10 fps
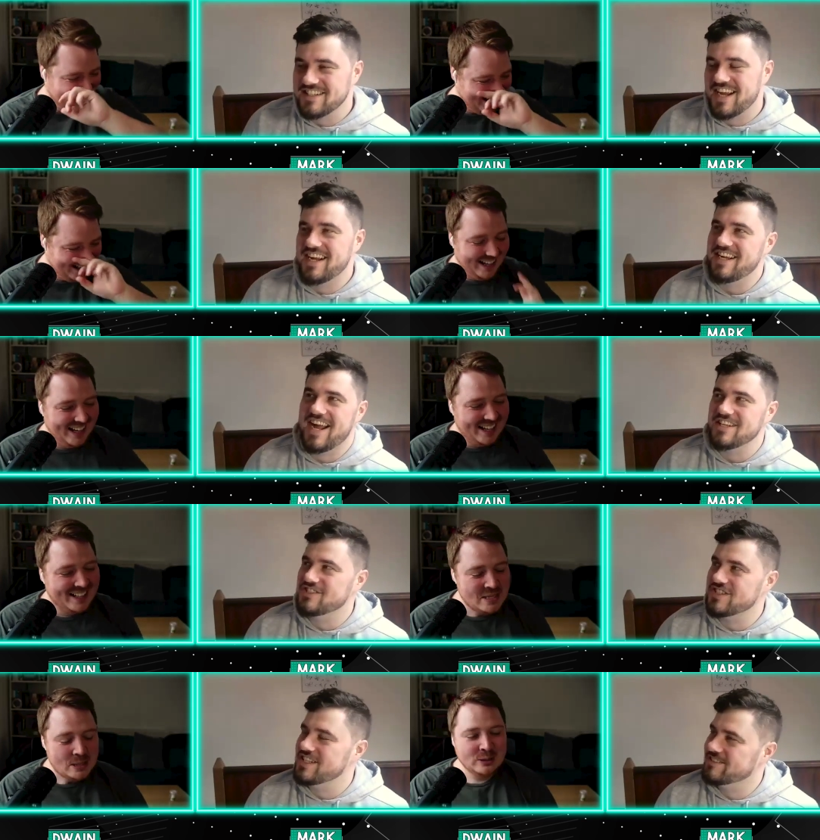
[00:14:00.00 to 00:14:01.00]
Speaker 1: just, I
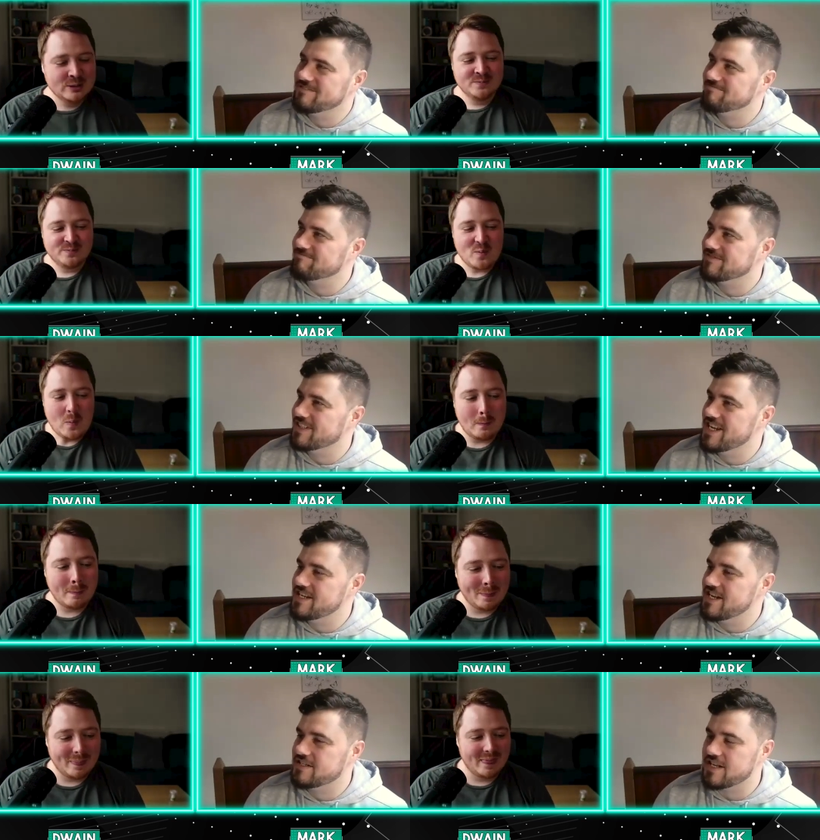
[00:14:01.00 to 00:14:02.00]
just think
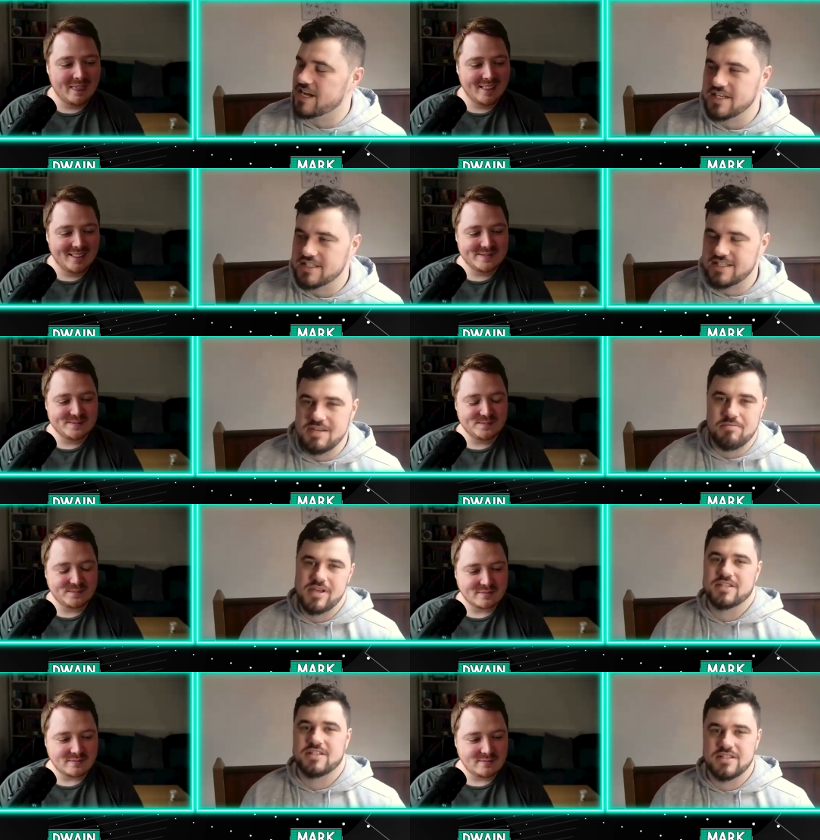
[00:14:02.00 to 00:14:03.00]
it, it, I think
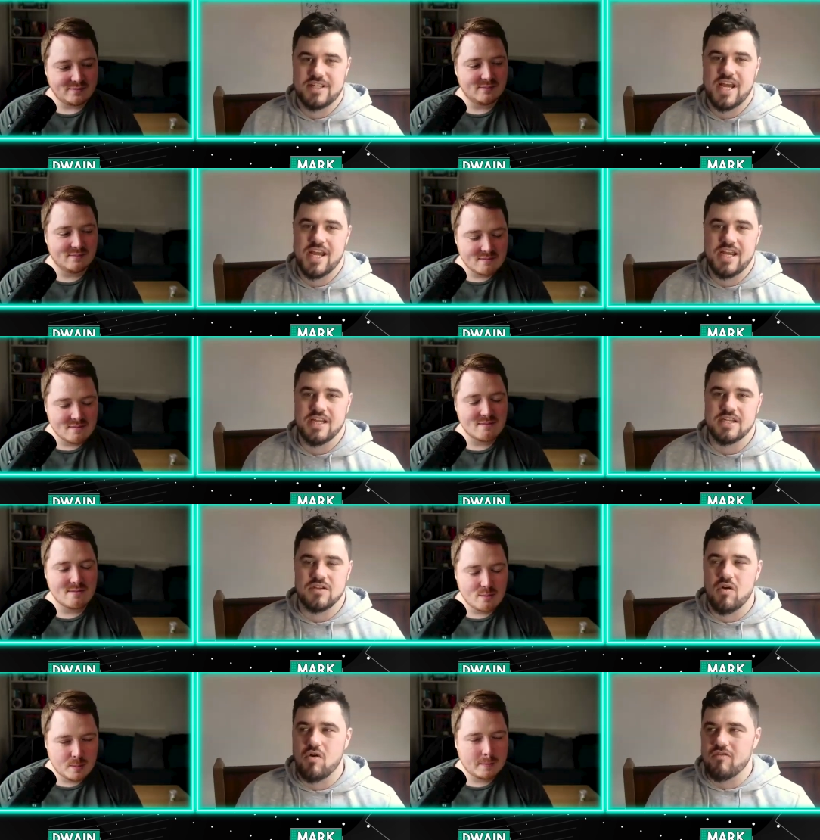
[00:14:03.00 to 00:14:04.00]
Stipe's day is
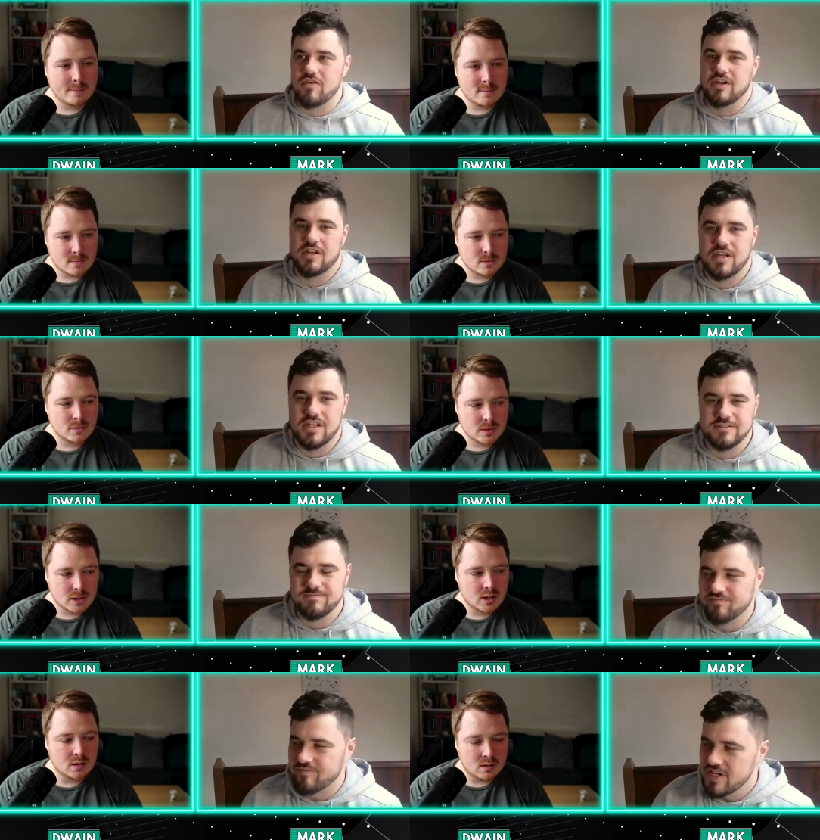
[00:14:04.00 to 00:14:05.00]
over, and
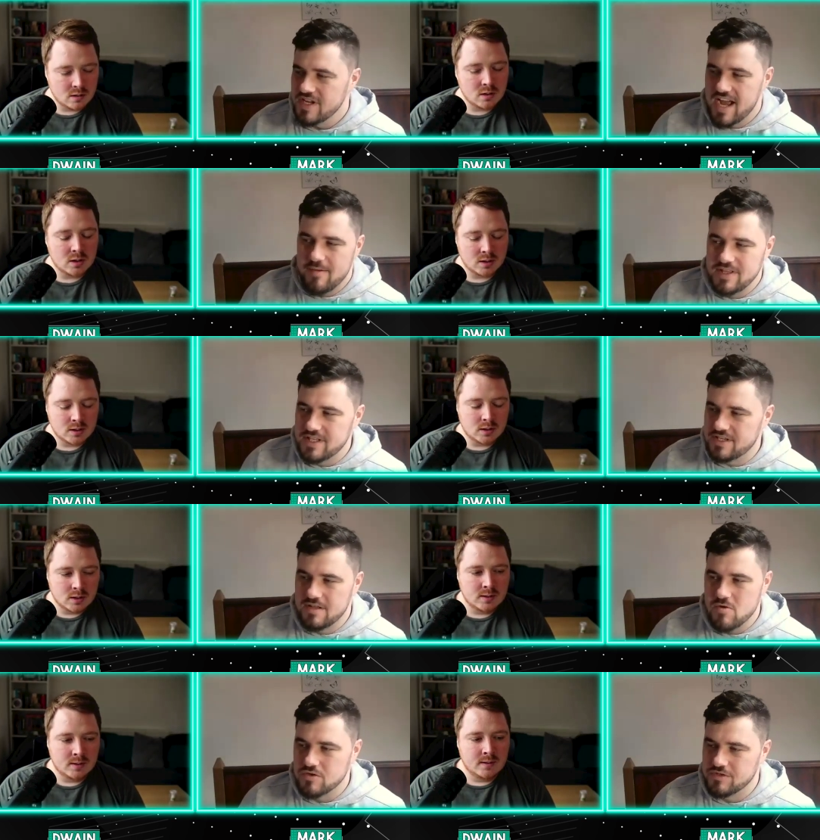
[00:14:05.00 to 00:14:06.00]
I mean this in the
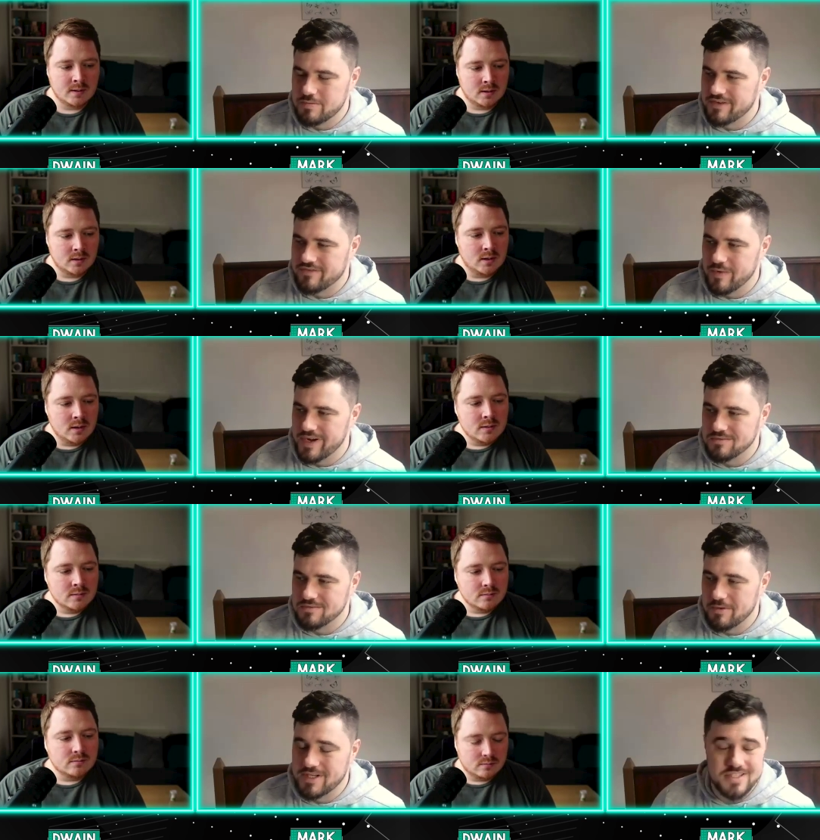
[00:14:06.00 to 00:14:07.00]
most respectful way as
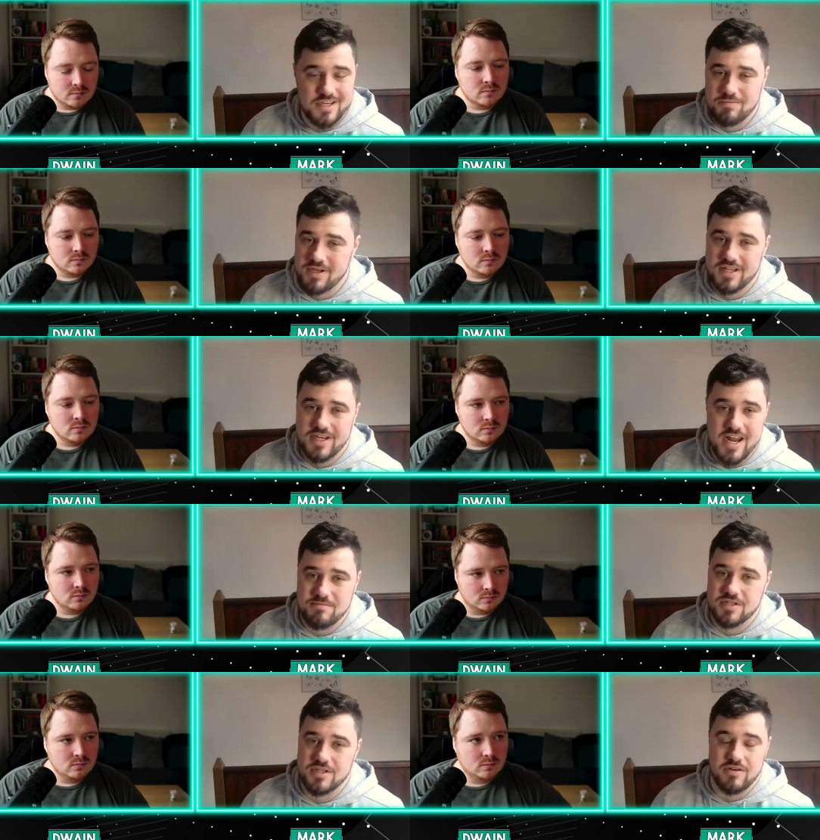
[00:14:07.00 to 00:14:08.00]
well, because Stipe, the
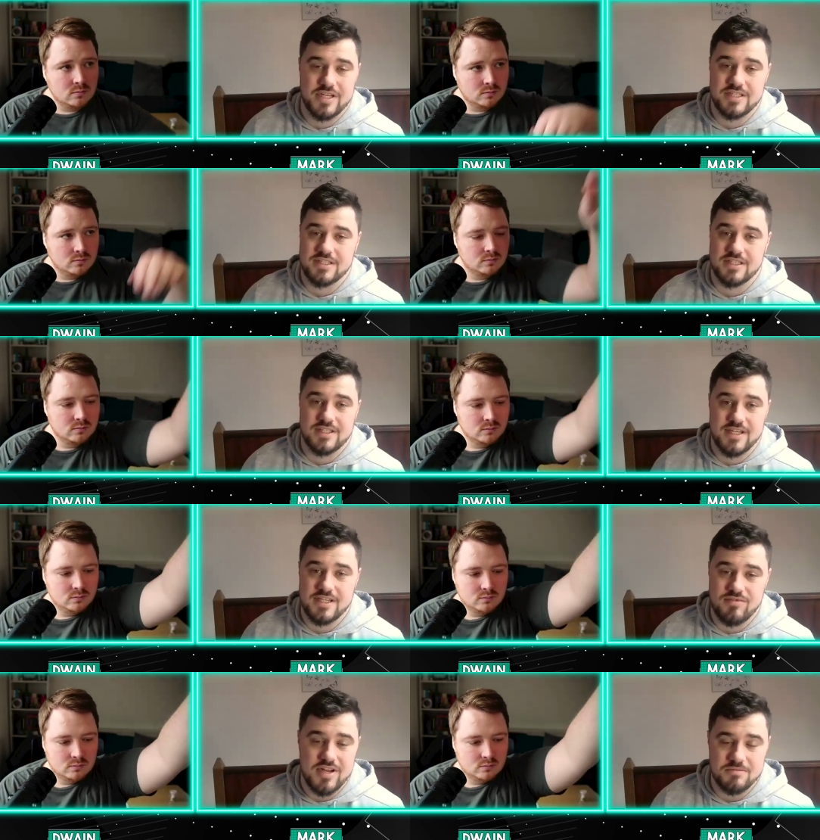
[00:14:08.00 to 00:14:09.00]
names that are on his
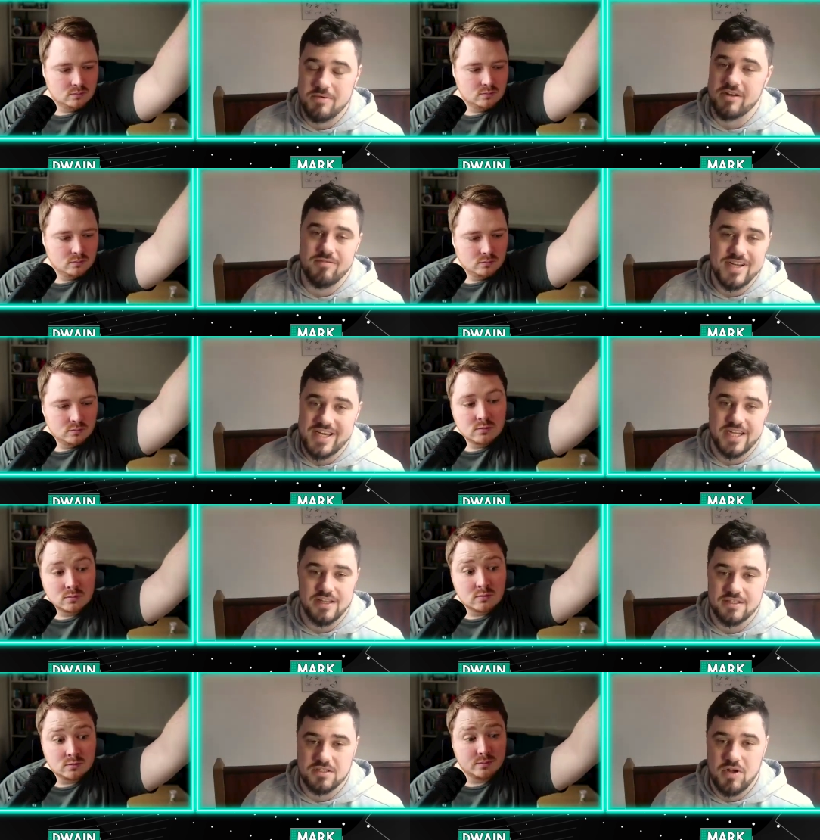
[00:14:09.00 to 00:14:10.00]
his resume are
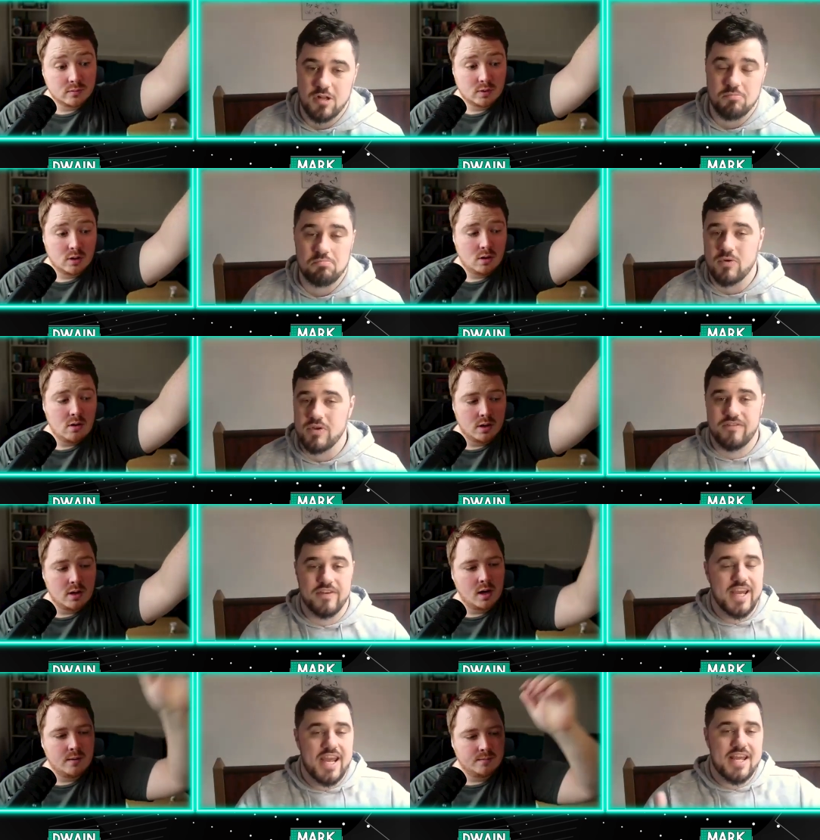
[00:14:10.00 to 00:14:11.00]
ridiculous as well. Oh, but yeah. you're
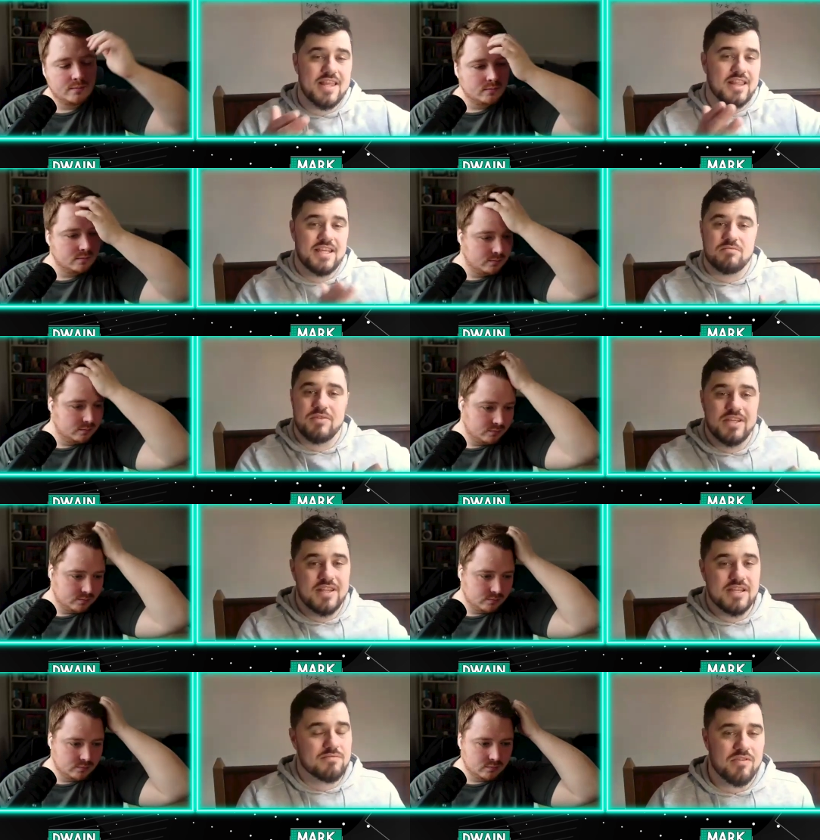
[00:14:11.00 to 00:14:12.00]
forgetting that these were
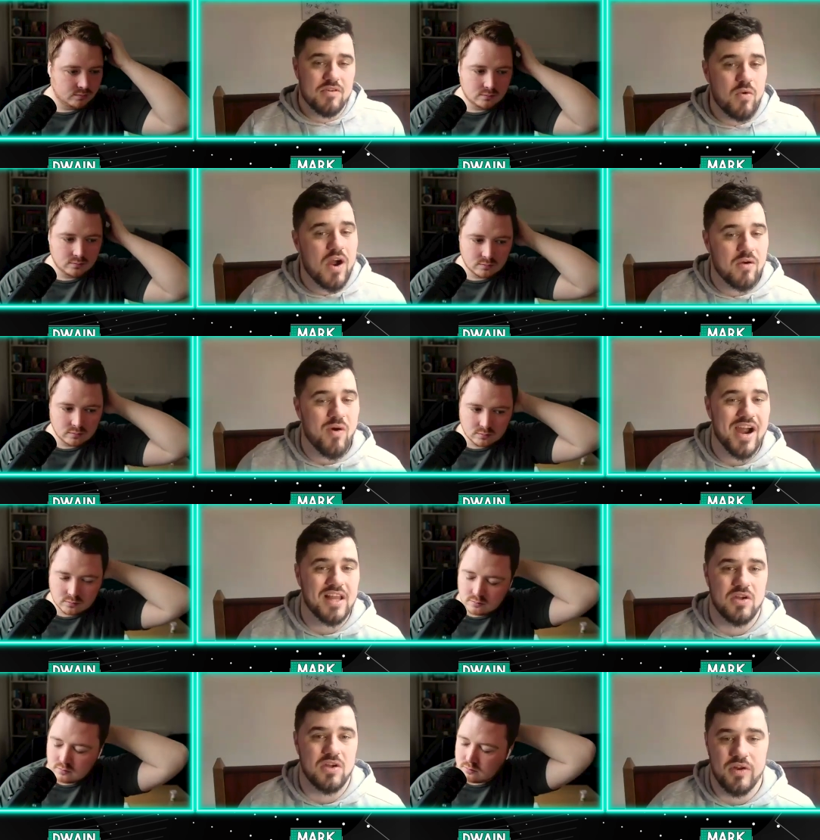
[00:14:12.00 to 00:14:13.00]
these were quite a
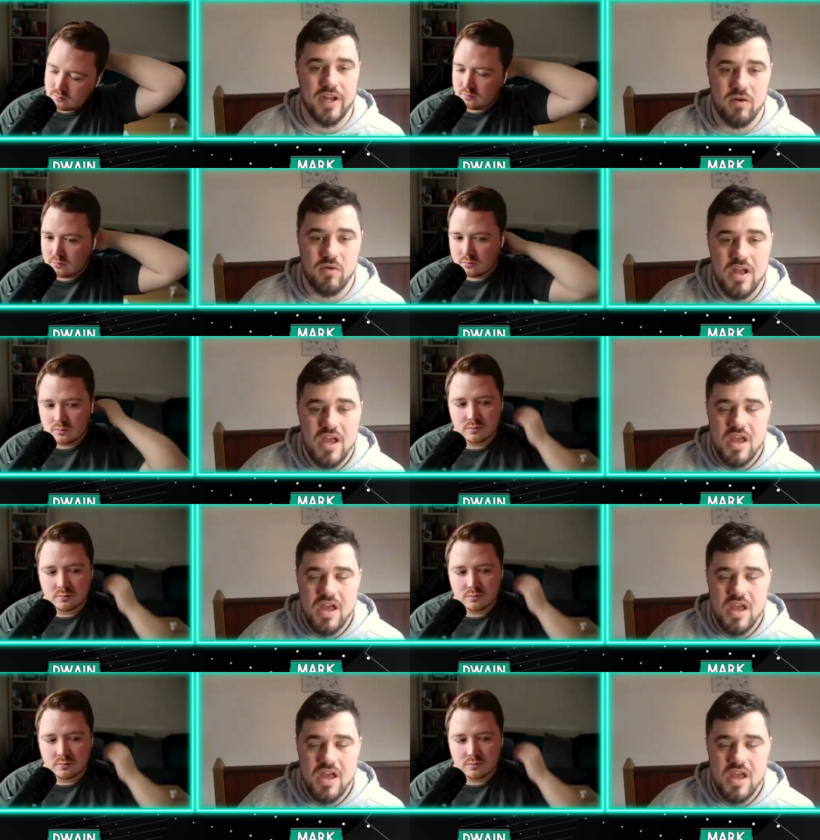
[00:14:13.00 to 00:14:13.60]
while ago now,